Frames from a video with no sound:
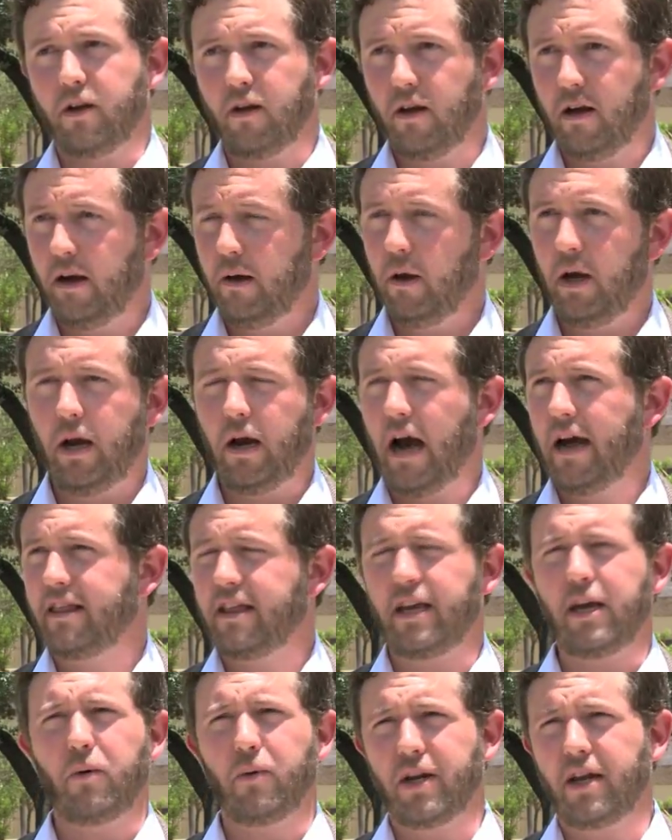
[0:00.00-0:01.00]
I, I
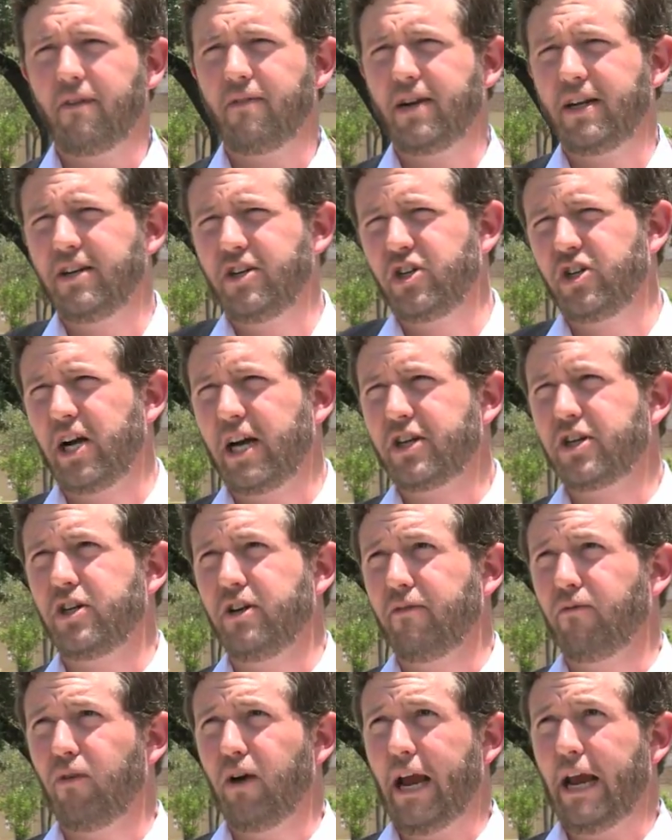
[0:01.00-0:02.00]
think it would give an
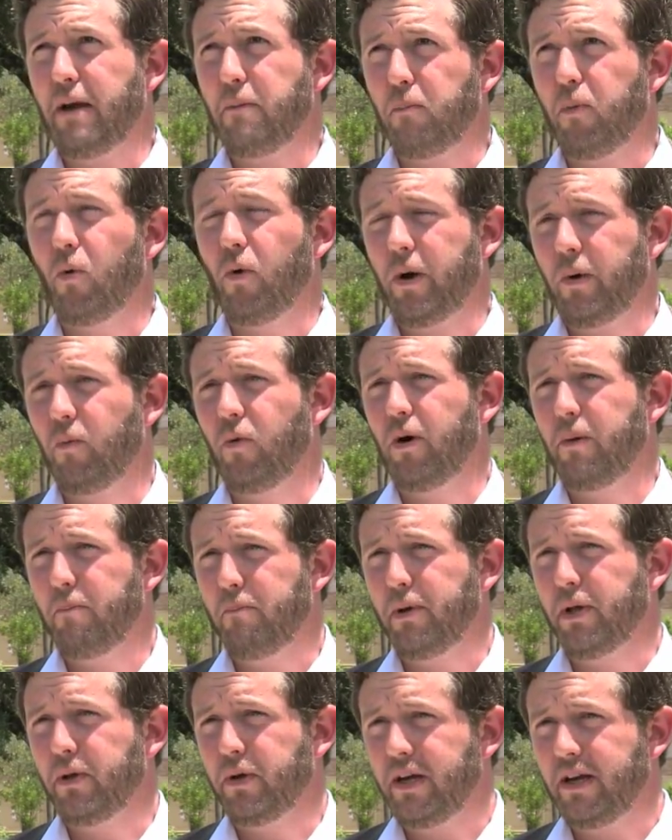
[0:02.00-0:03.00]
injection of
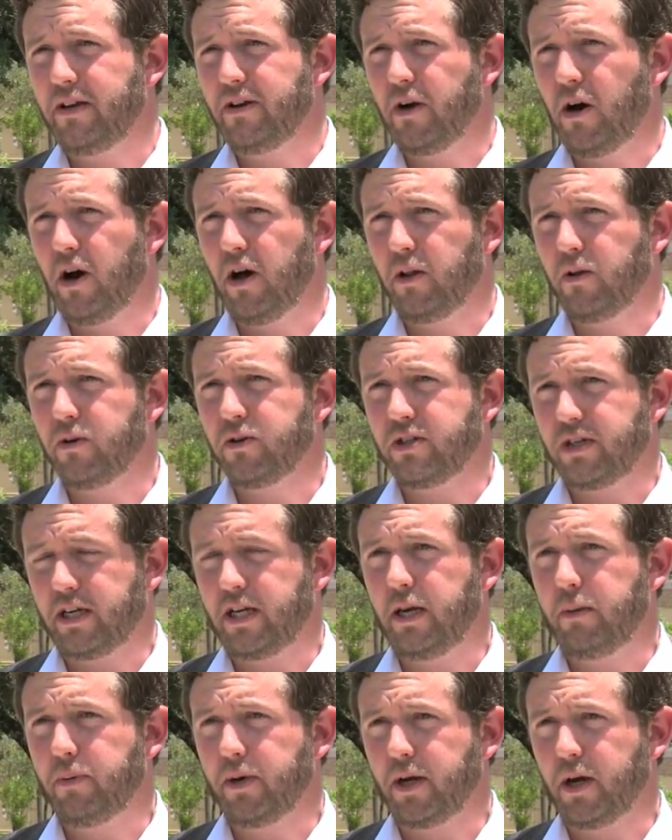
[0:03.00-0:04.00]
$8.1 billion to
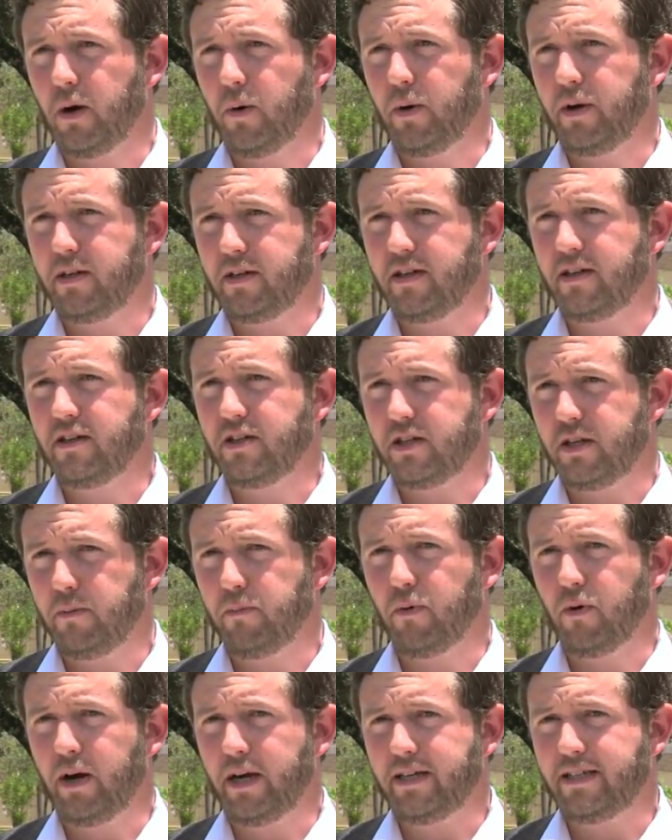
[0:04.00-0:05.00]
keep it going to
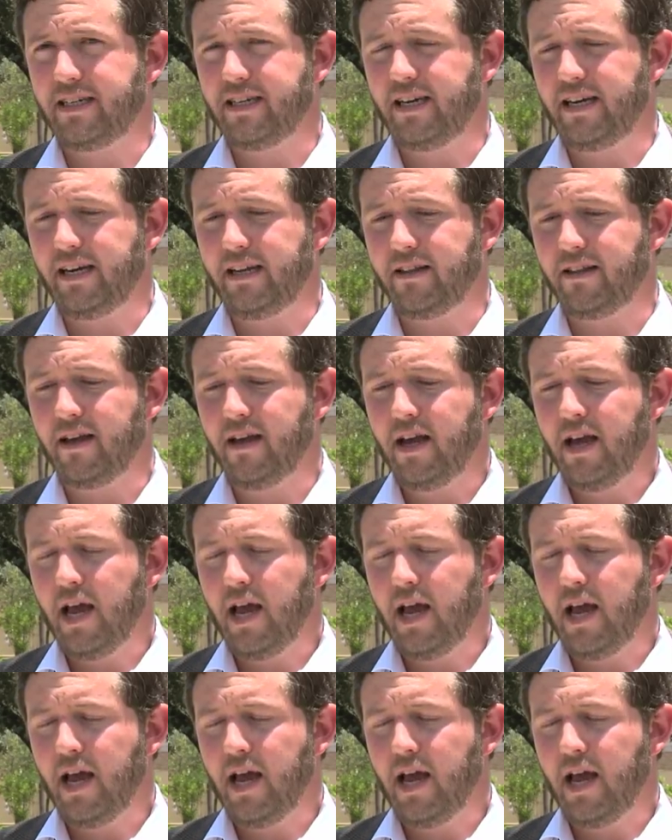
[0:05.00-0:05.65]
December 18th,